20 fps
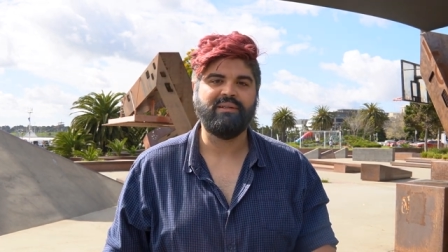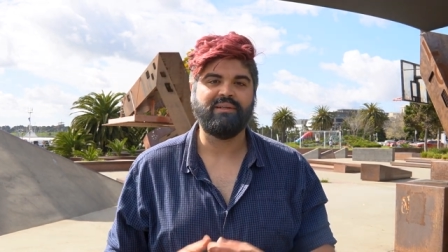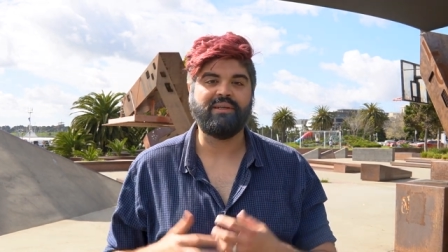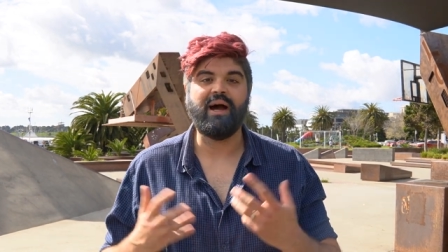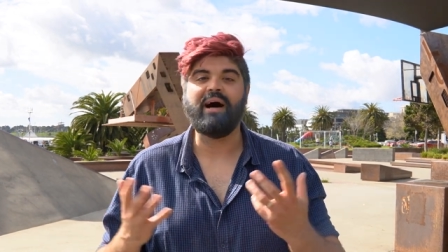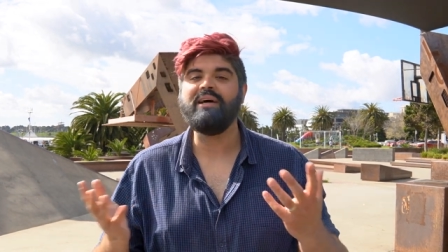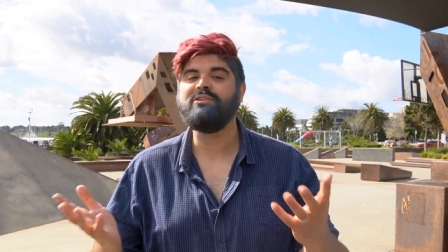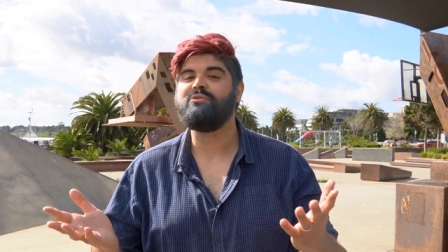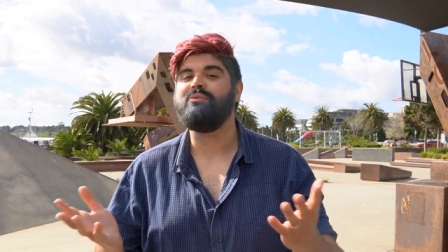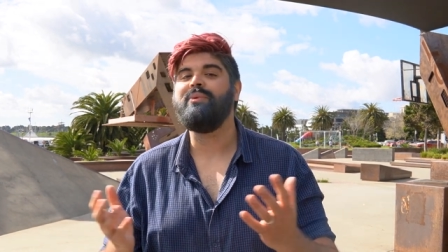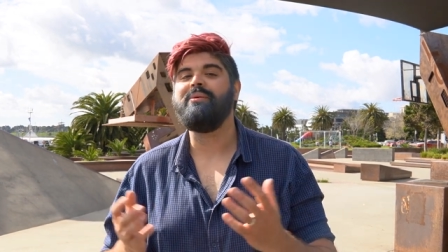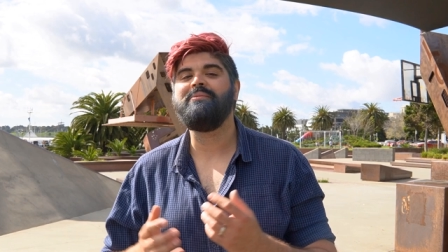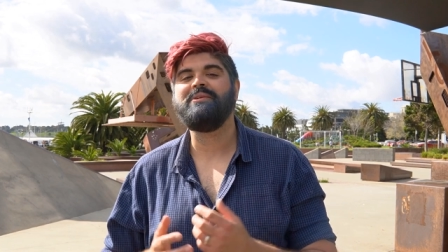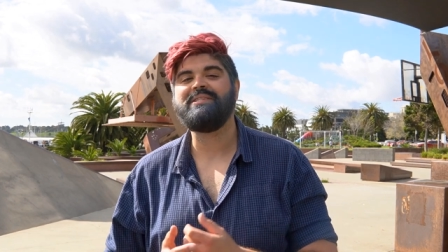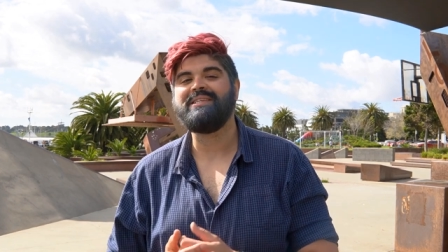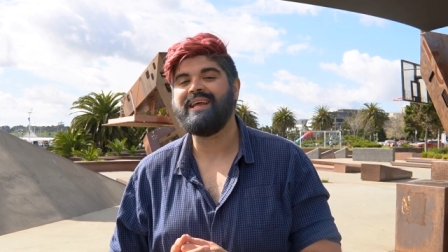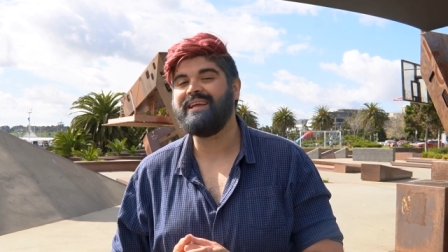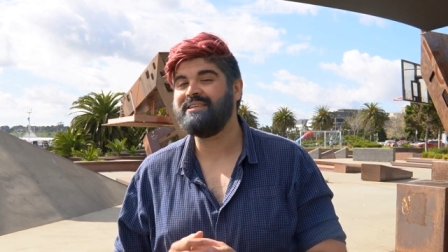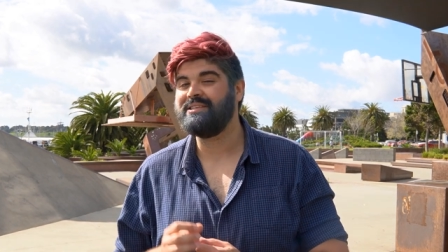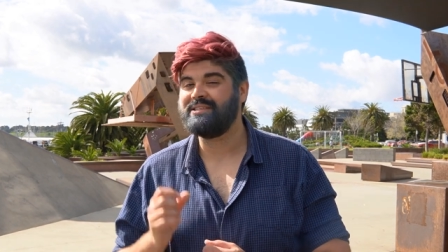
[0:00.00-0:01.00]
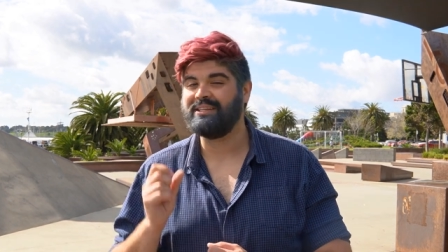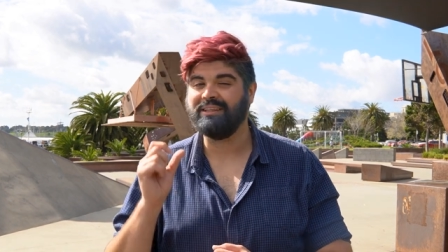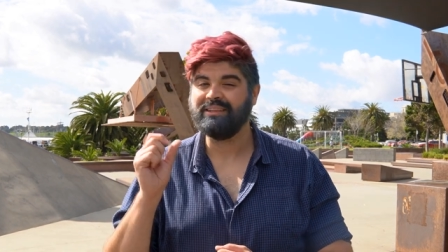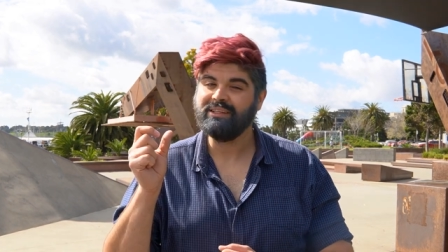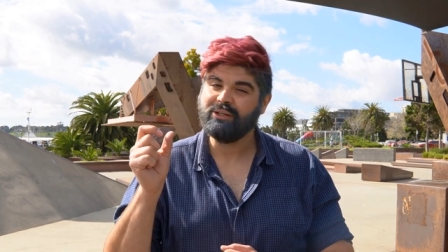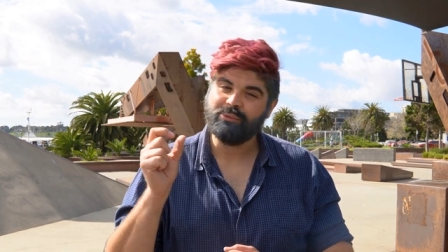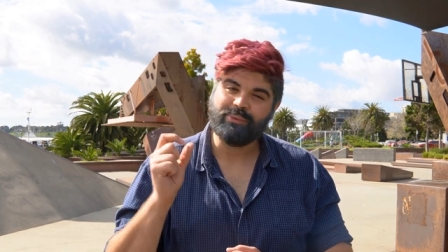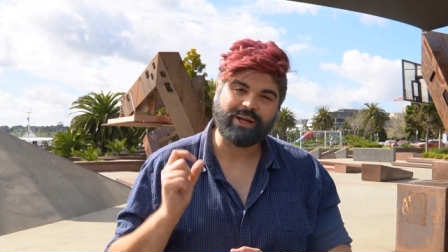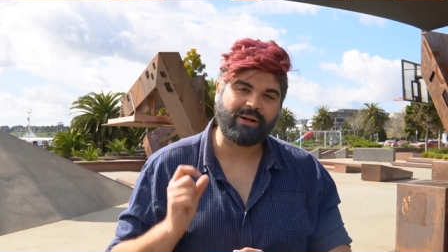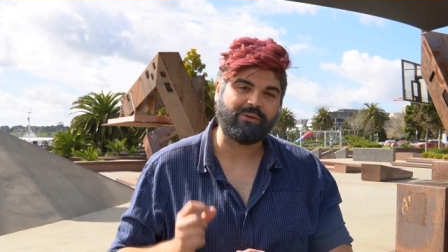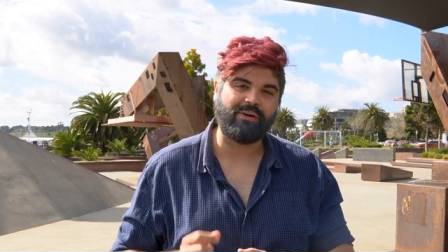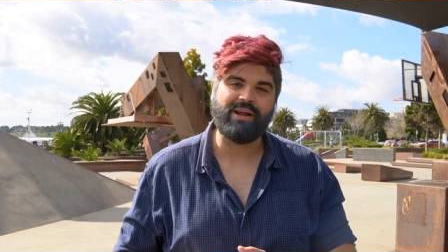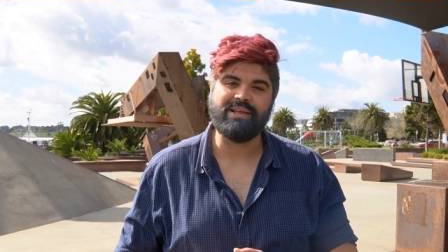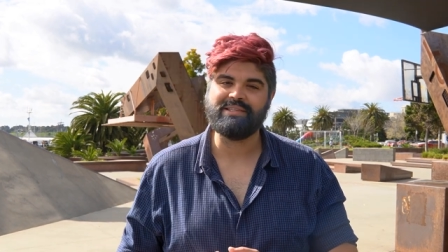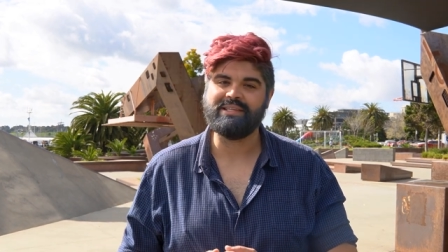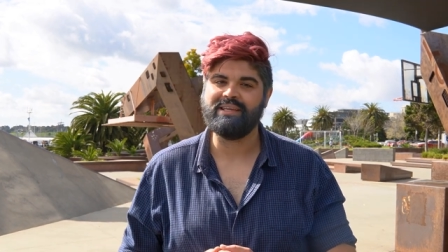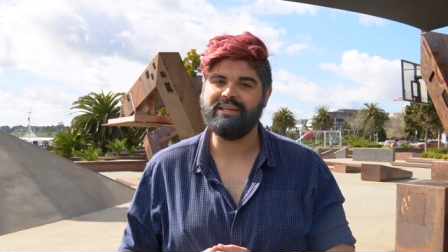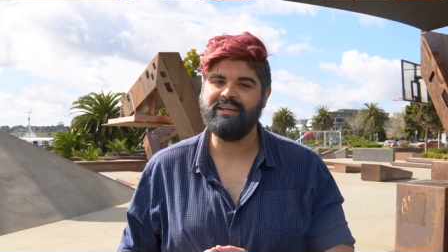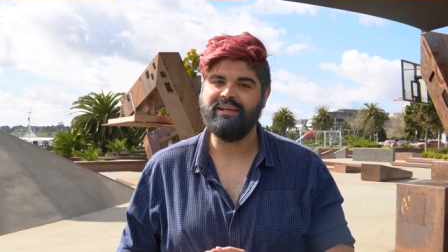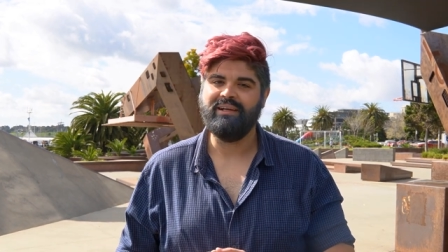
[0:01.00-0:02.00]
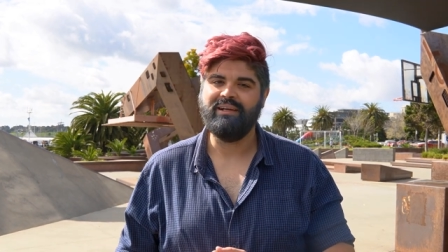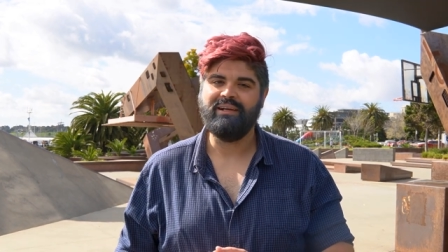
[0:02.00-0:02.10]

Guys, remember to stay just a little bit crazy